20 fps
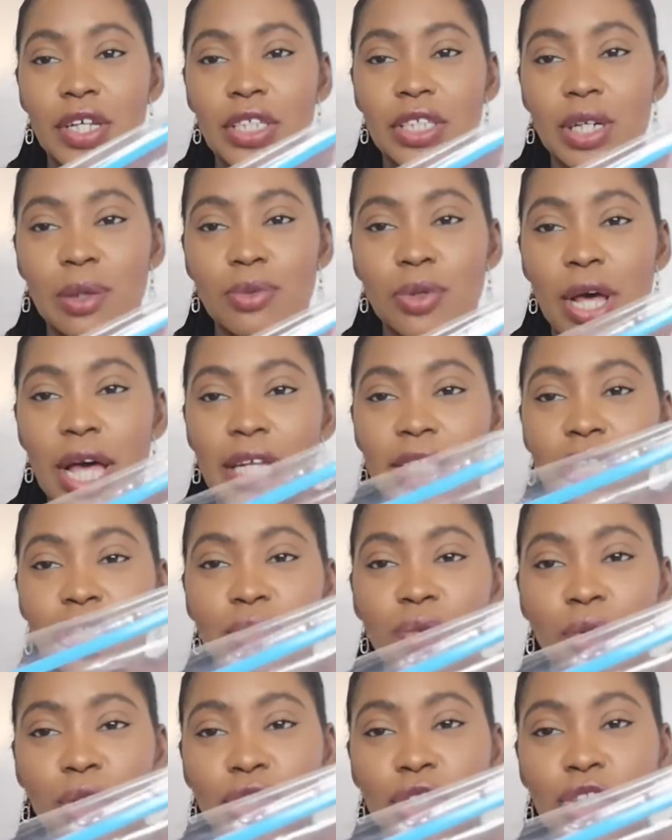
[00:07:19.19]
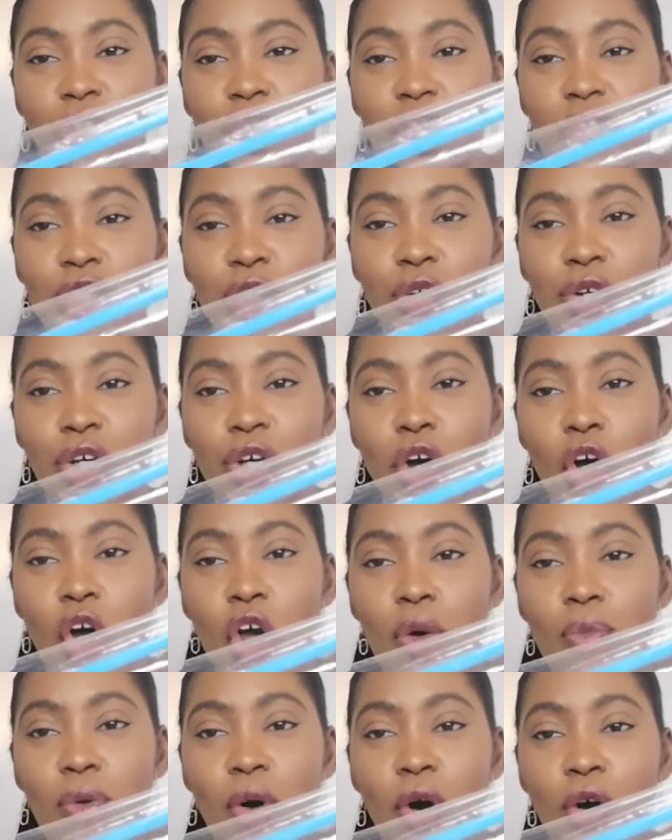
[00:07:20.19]
the double-ended ones, so it's got a
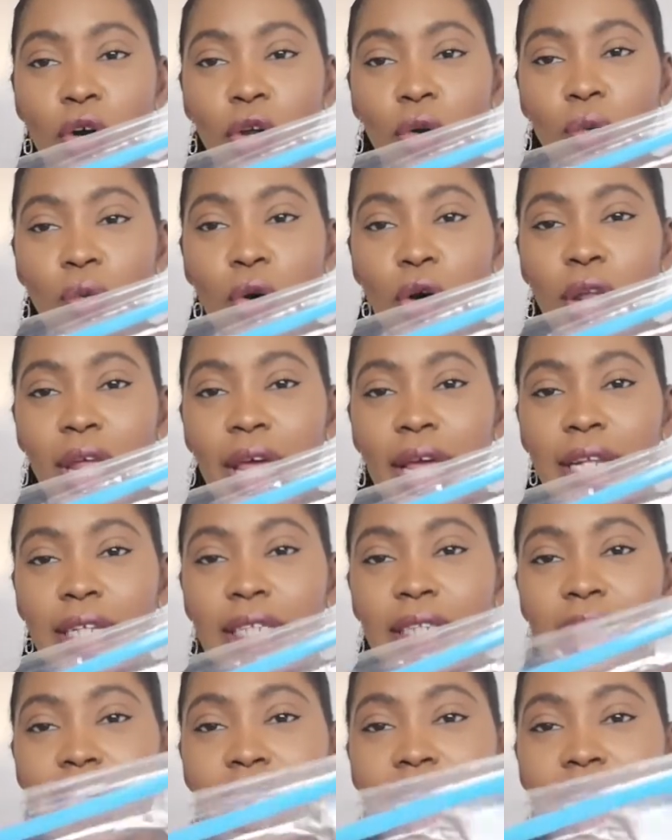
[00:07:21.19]
comb on one end